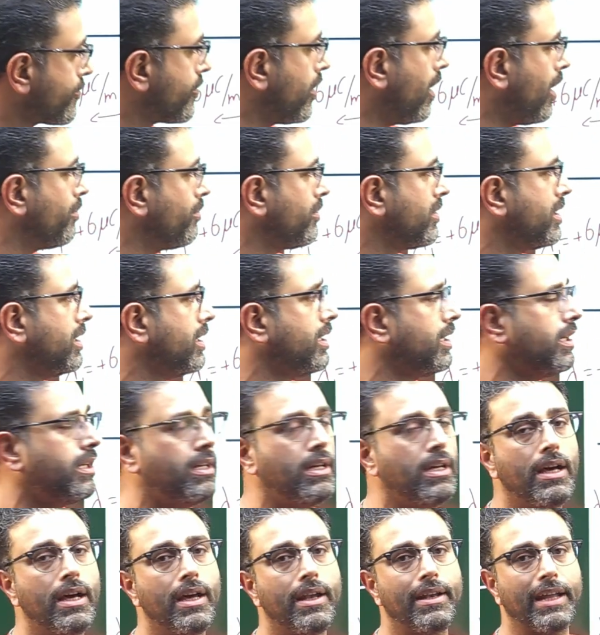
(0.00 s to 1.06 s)
from
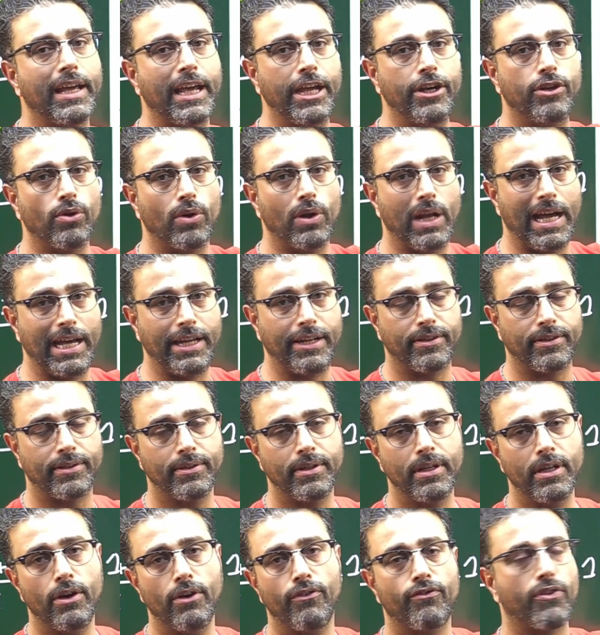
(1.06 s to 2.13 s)
the negative line,
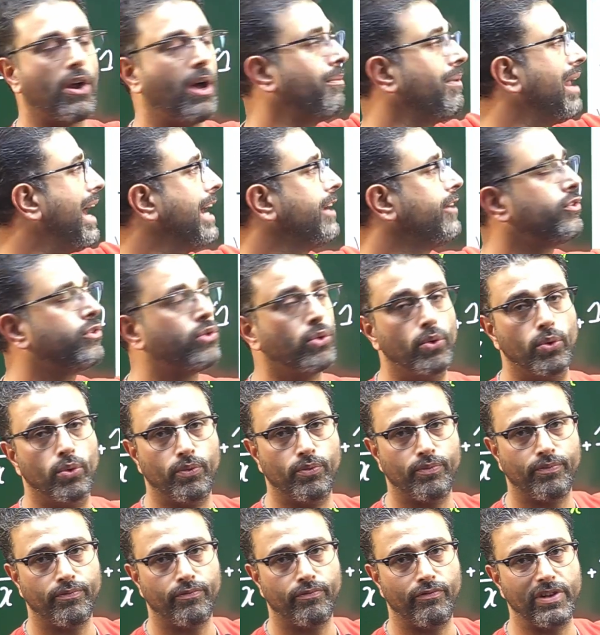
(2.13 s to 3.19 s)
from line 2,
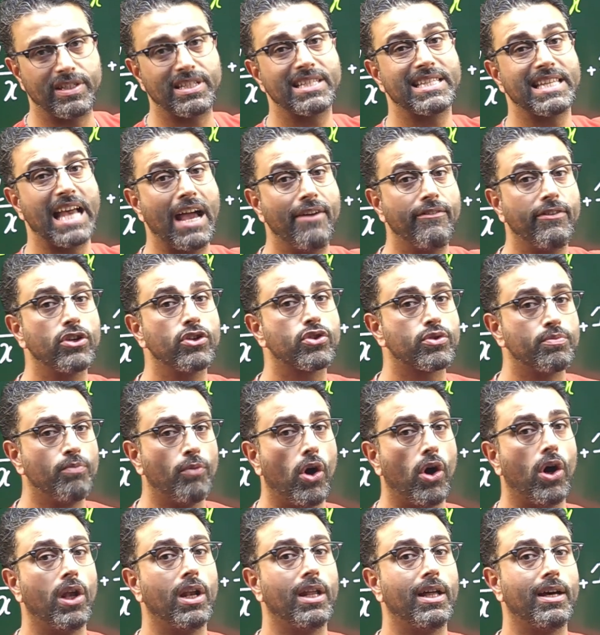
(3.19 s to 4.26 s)
which is having
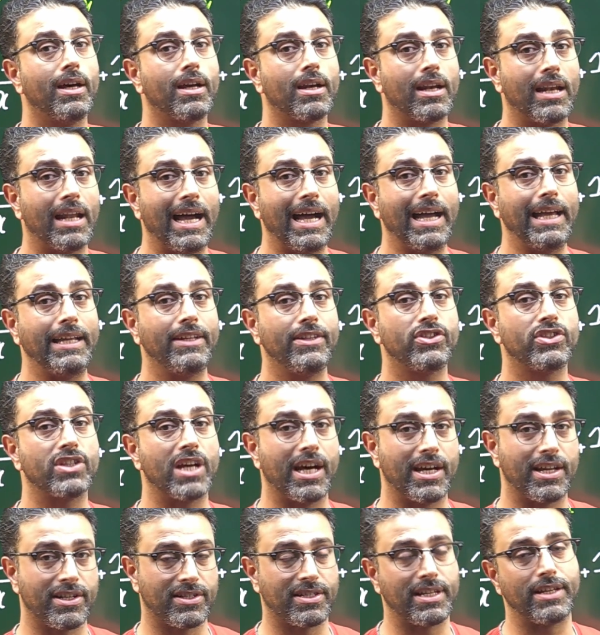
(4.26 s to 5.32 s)
smaller line
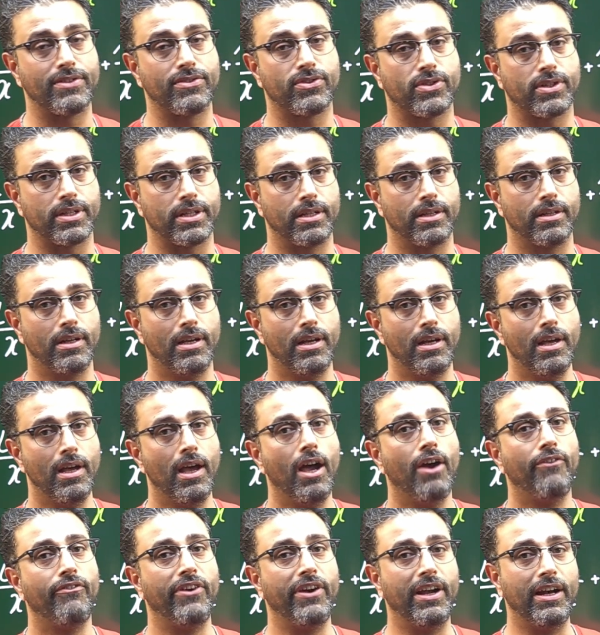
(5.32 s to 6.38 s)
charge density.
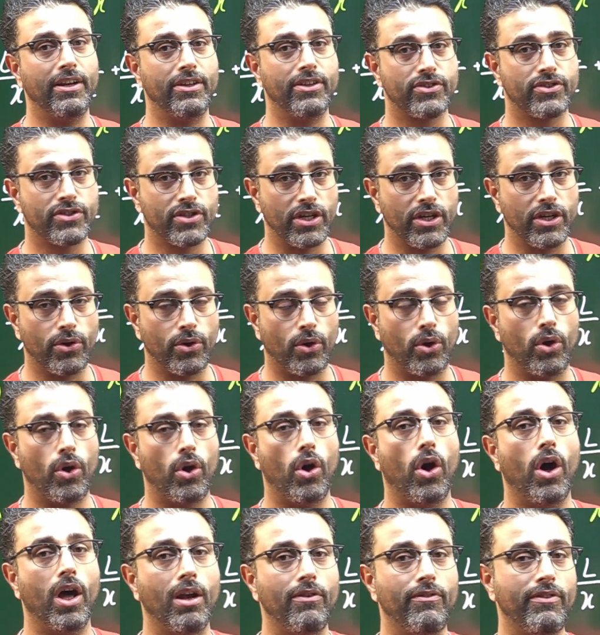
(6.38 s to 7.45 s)
Field 0
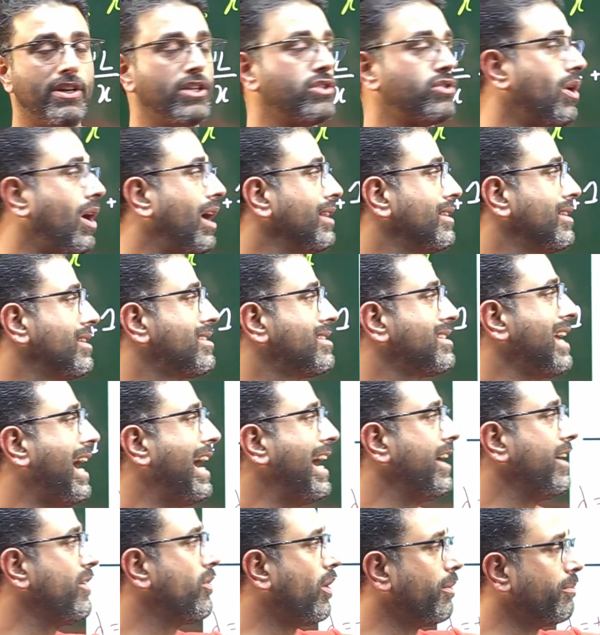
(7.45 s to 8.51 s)
always on the
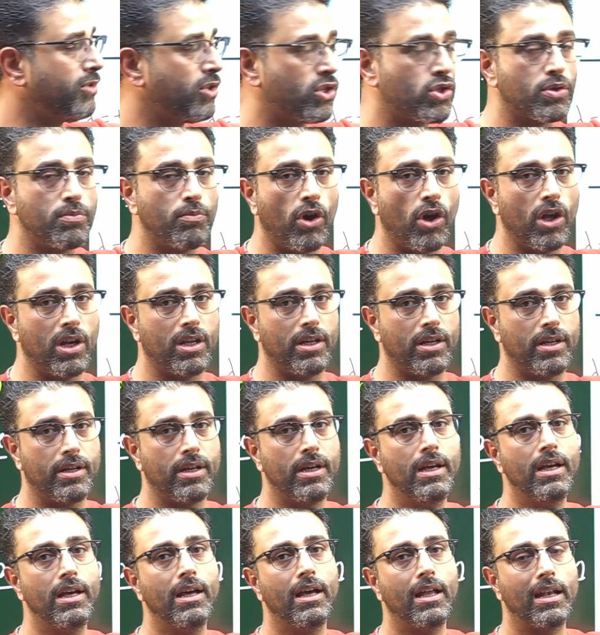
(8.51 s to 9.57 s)
side of the
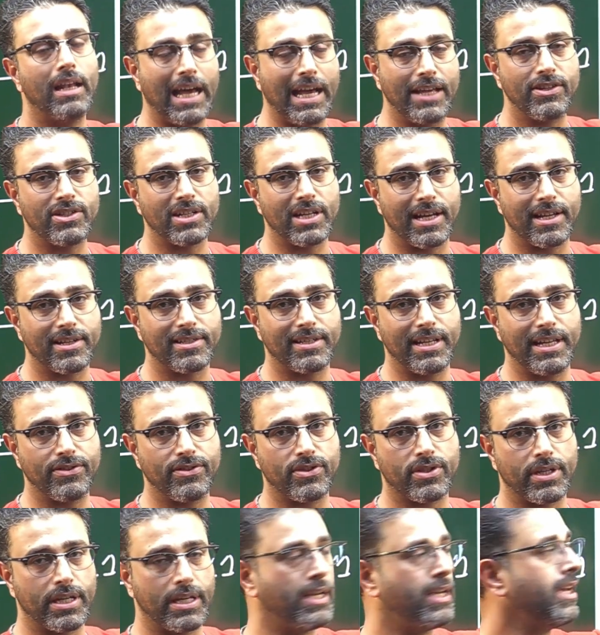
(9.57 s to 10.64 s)
smaller line charge
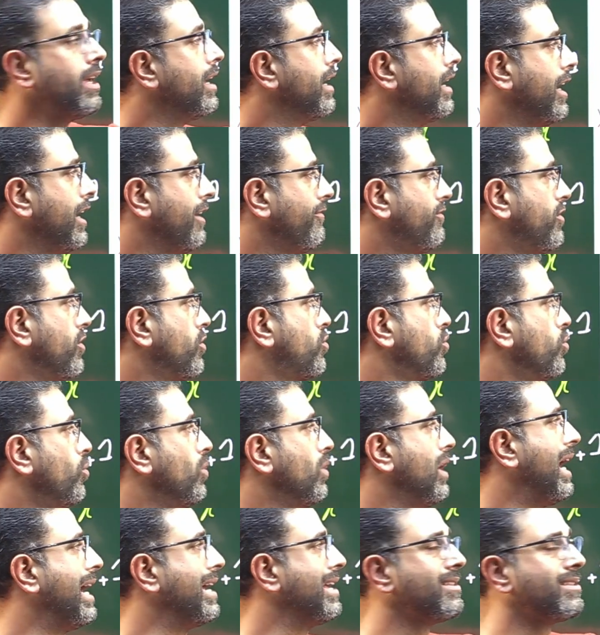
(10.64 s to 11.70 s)
density. If the two
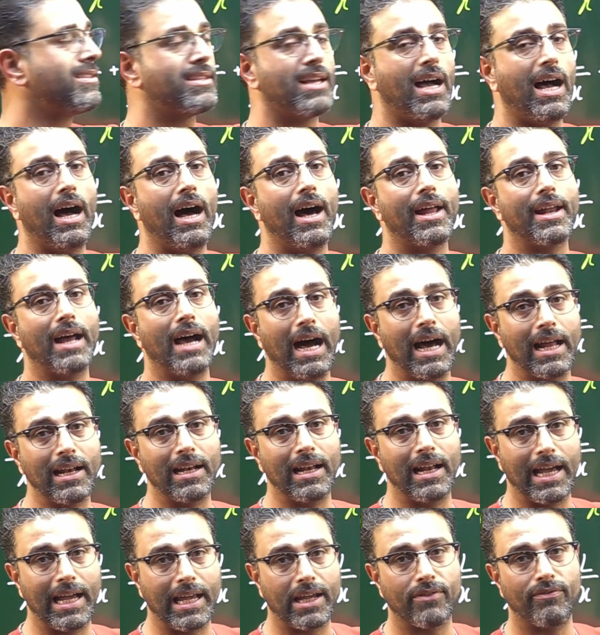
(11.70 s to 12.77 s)
lines are
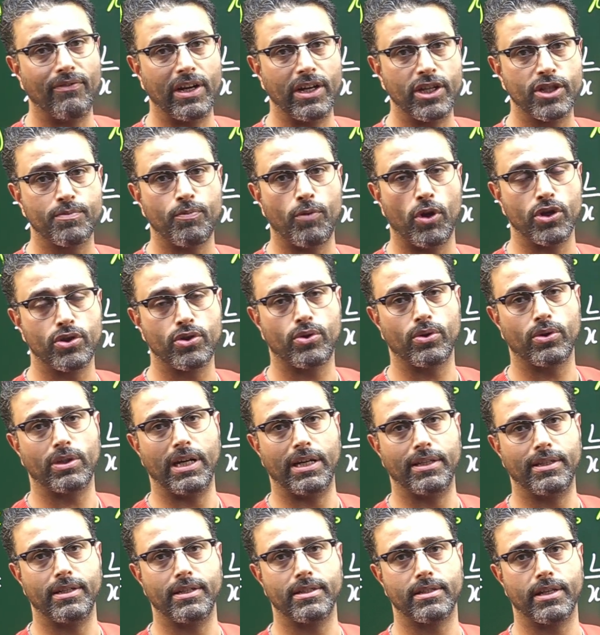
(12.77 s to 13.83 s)
unlike, one is positive, the
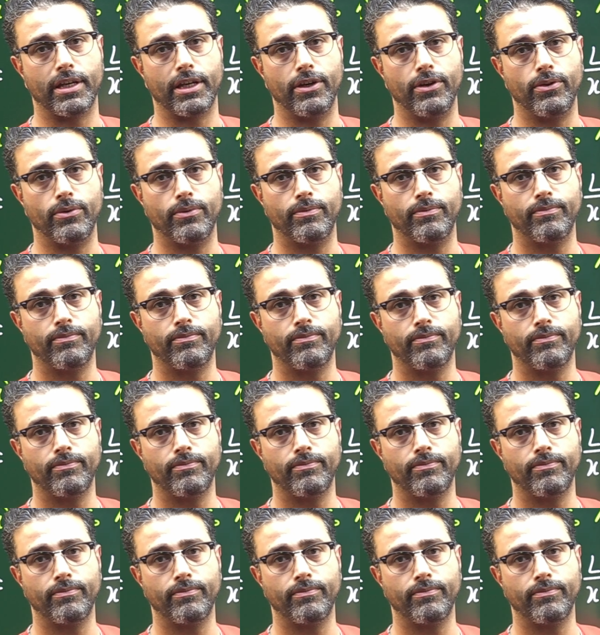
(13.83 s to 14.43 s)
other is negative.